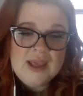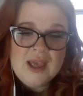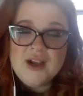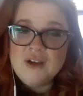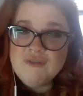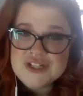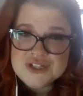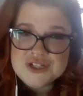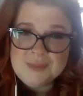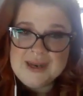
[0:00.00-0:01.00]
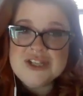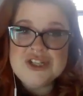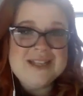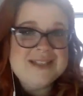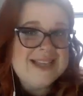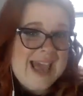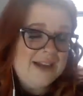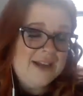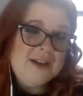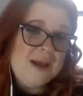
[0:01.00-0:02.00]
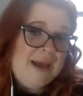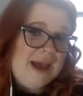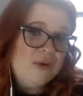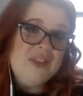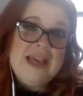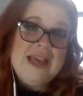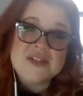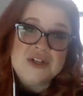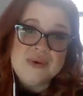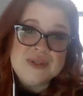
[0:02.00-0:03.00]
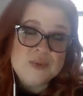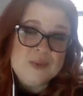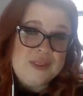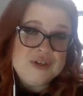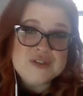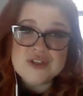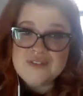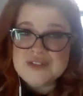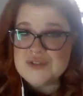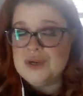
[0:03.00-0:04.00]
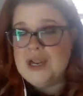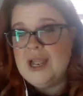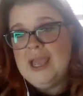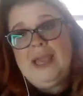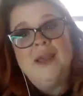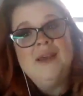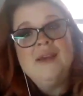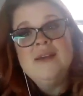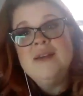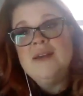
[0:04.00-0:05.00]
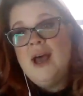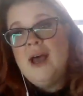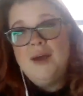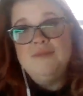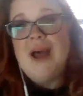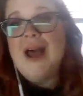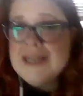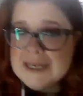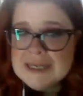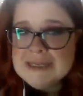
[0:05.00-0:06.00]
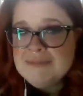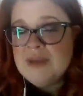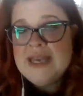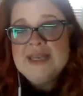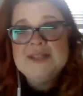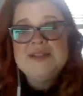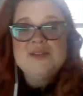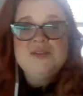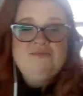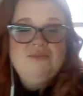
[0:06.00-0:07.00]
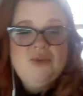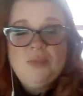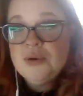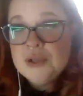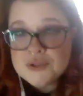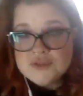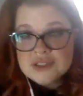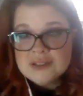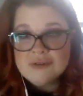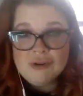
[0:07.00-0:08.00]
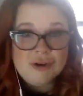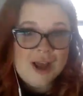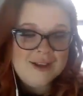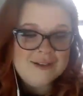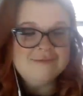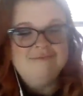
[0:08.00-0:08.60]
A coverage determination is, again, going to come back with a yes or no as to whether a service or a item is approved or not.